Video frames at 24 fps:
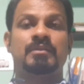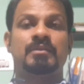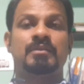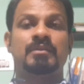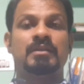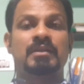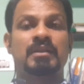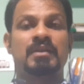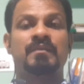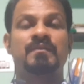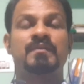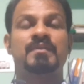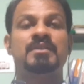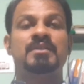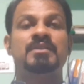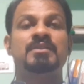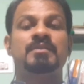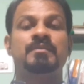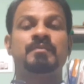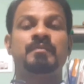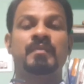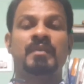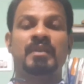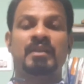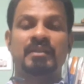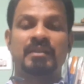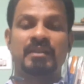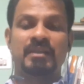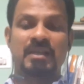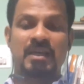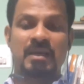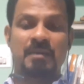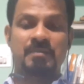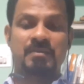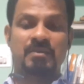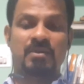Thereafter, the
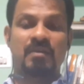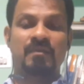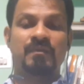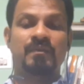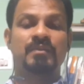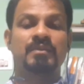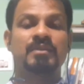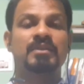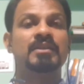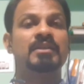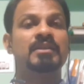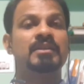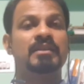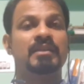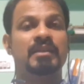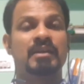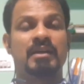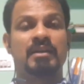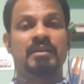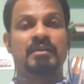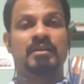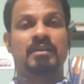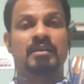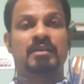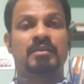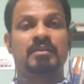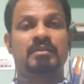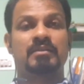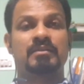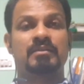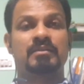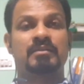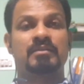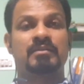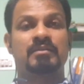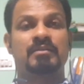types of data.
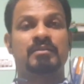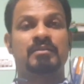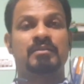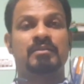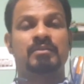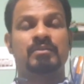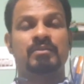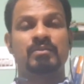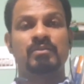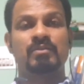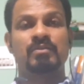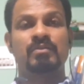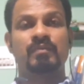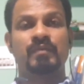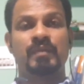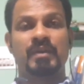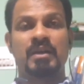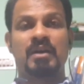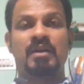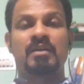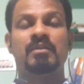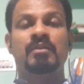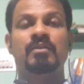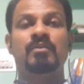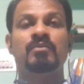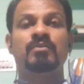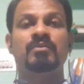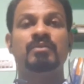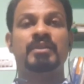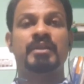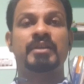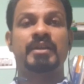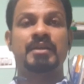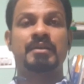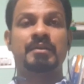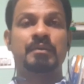So we all know
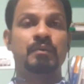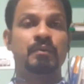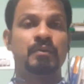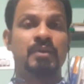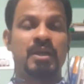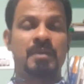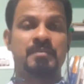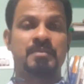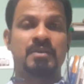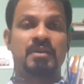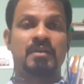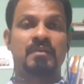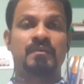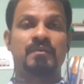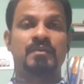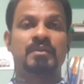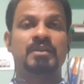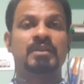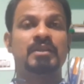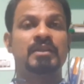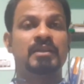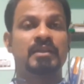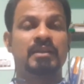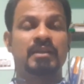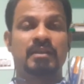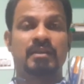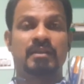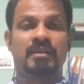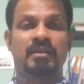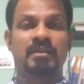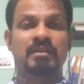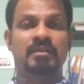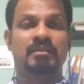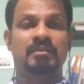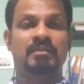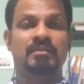there are 2 types of
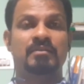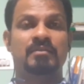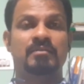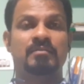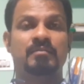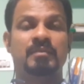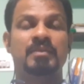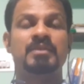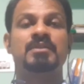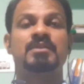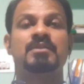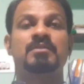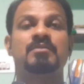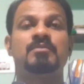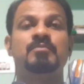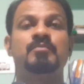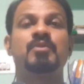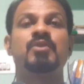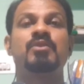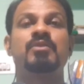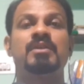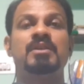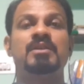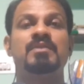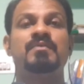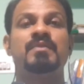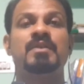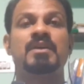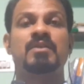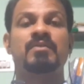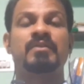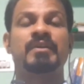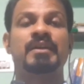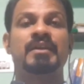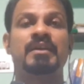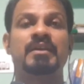data. Means broadly we
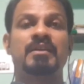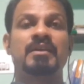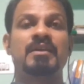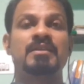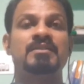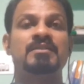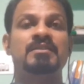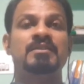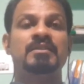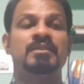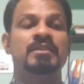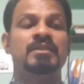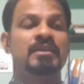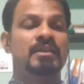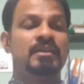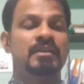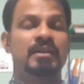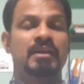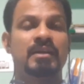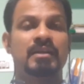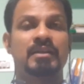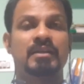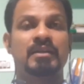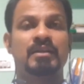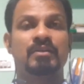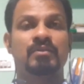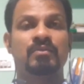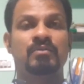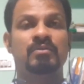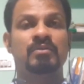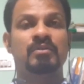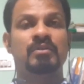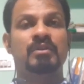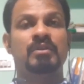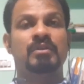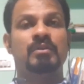have categorized data
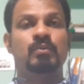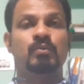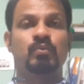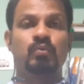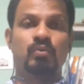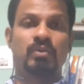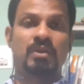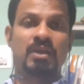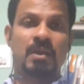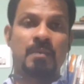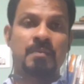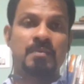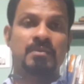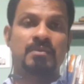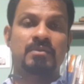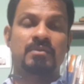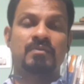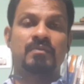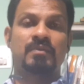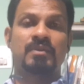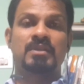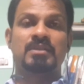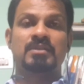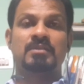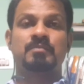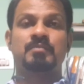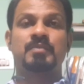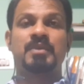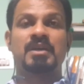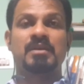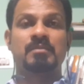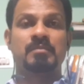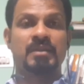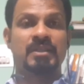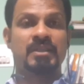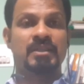into 2 types. One is
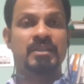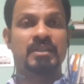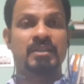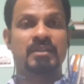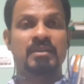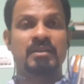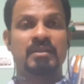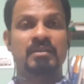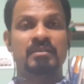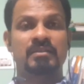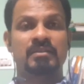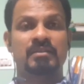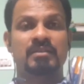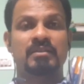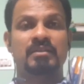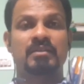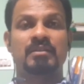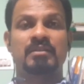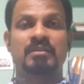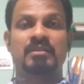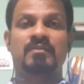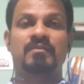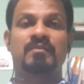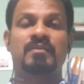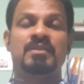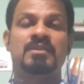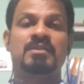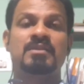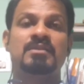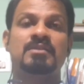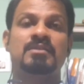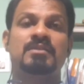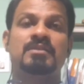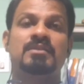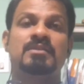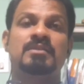primary data and the one
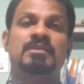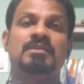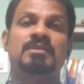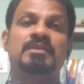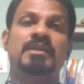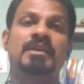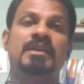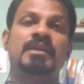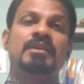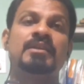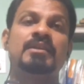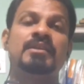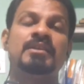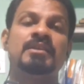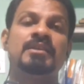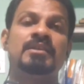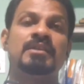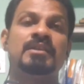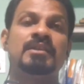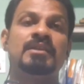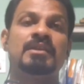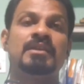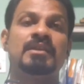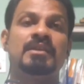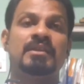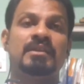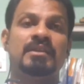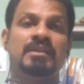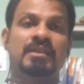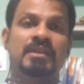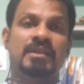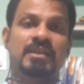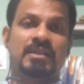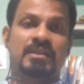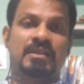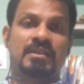is secondary
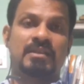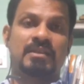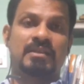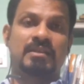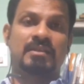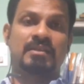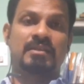data.